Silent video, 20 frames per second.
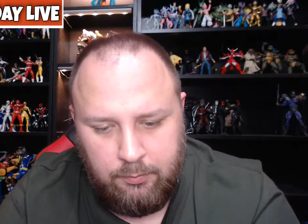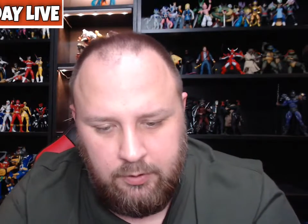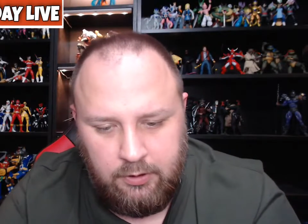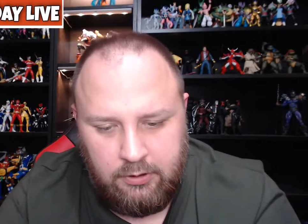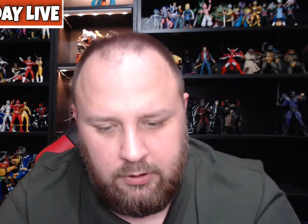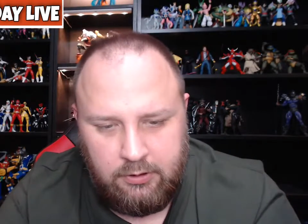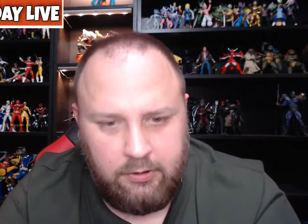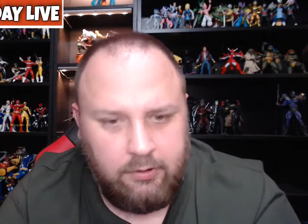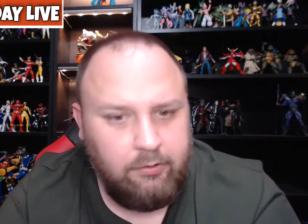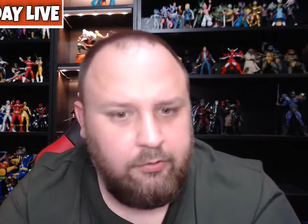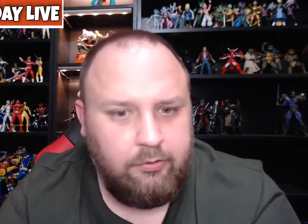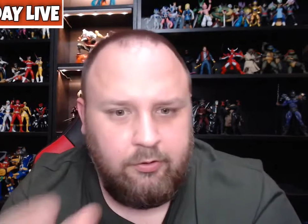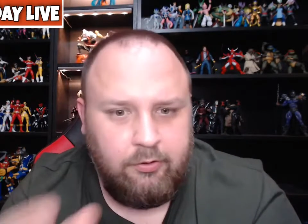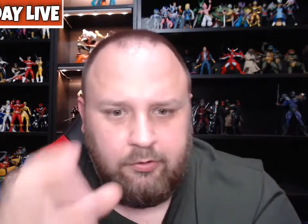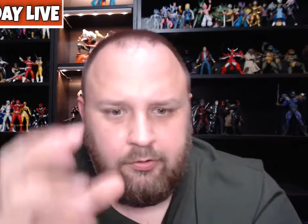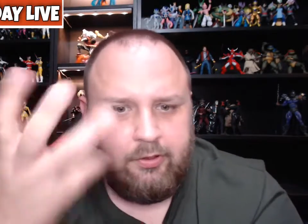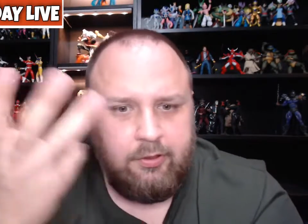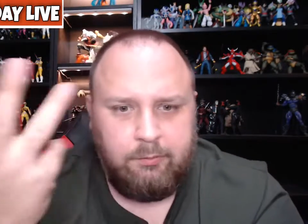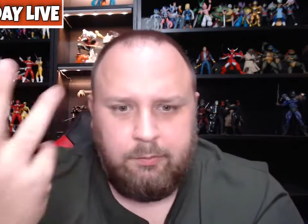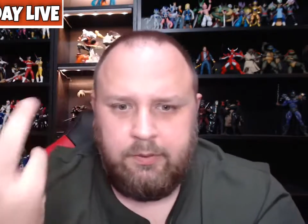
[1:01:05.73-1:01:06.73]
because
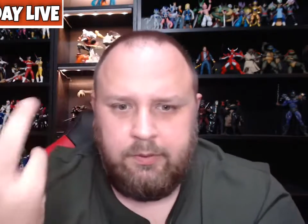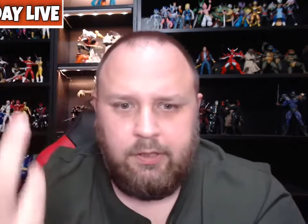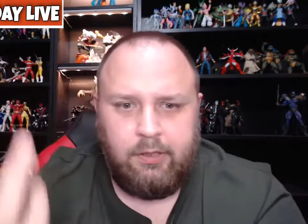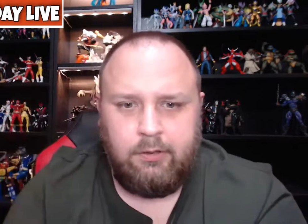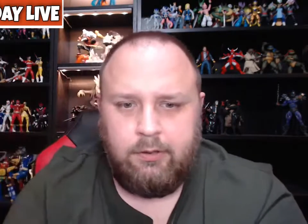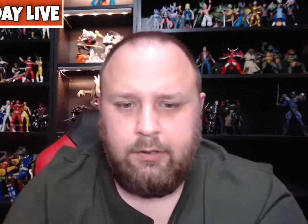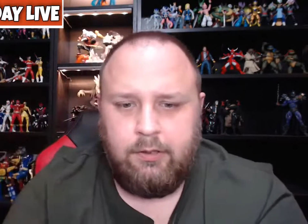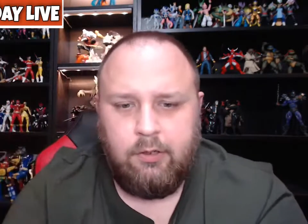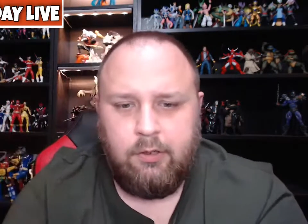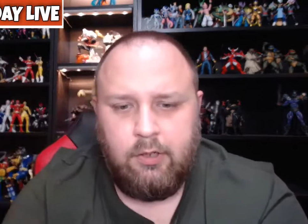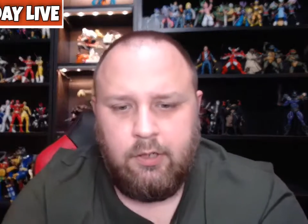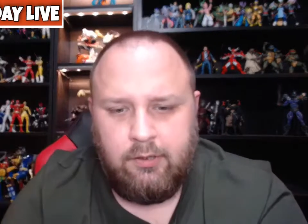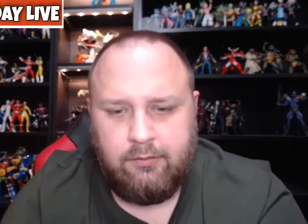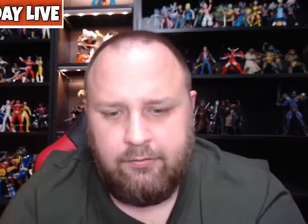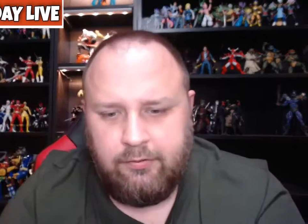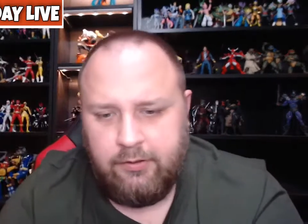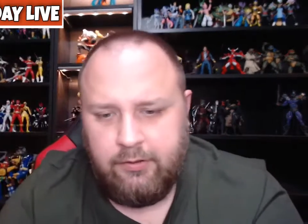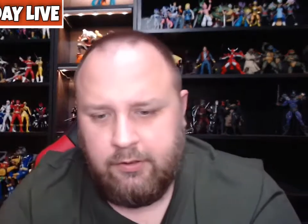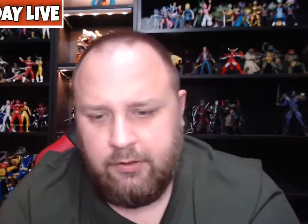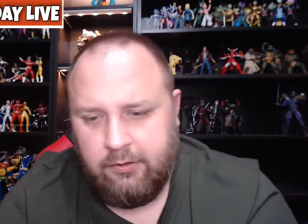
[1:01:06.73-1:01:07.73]
it's like peeling
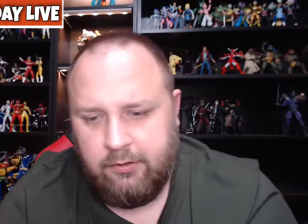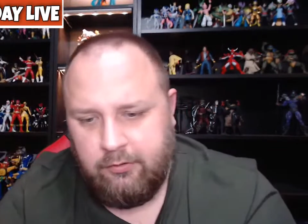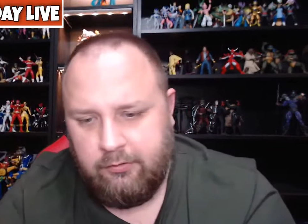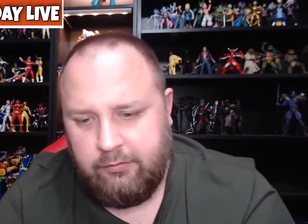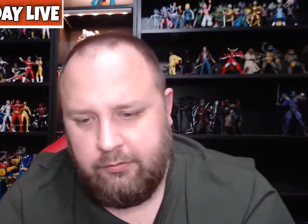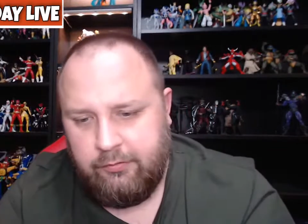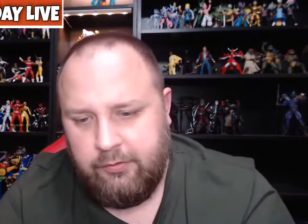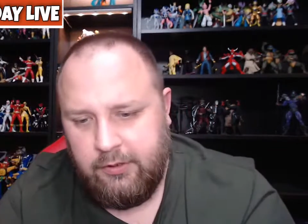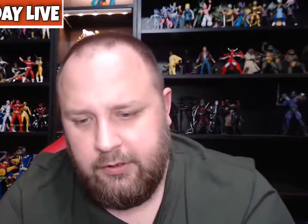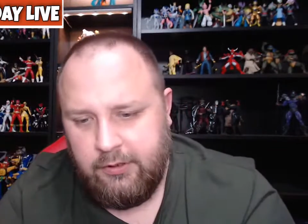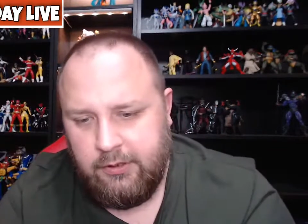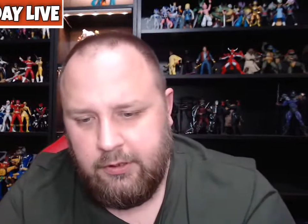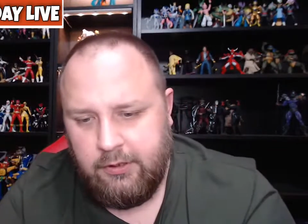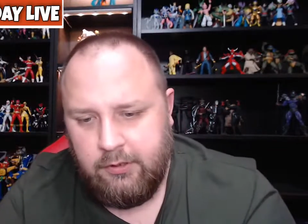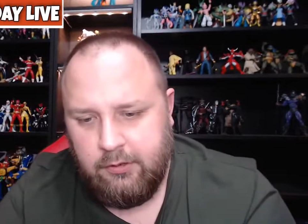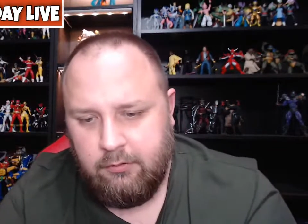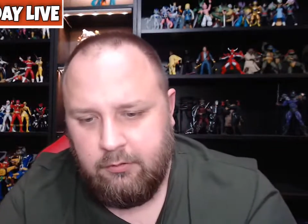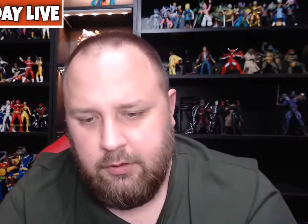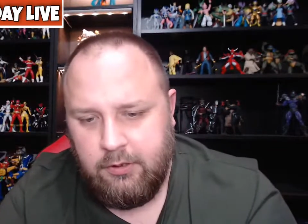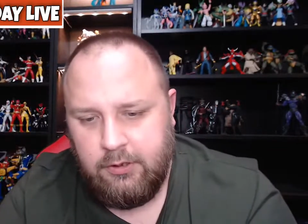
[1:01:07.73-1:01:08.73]
off and doesn't fit
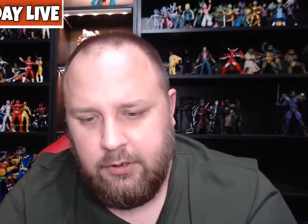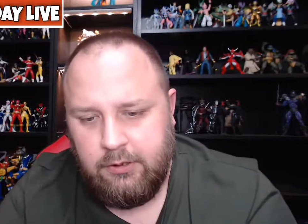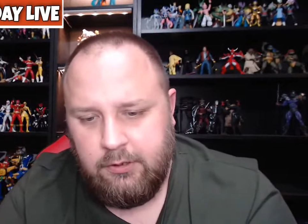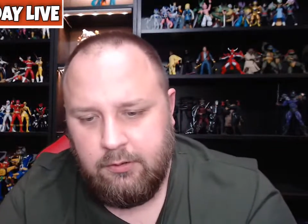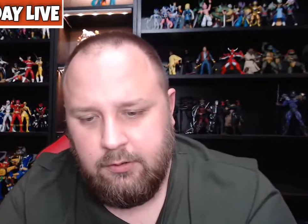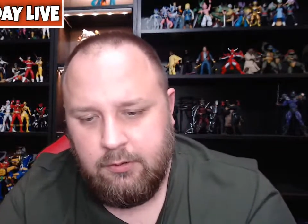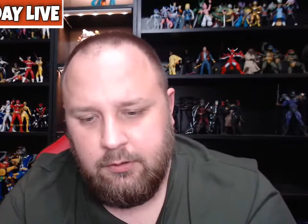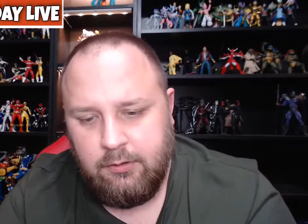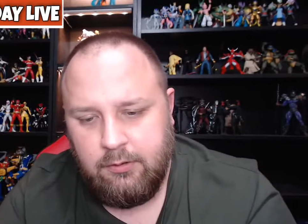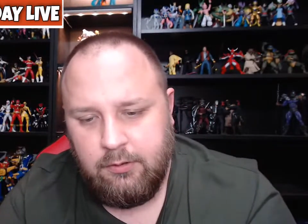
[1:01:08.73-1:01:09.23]
together right.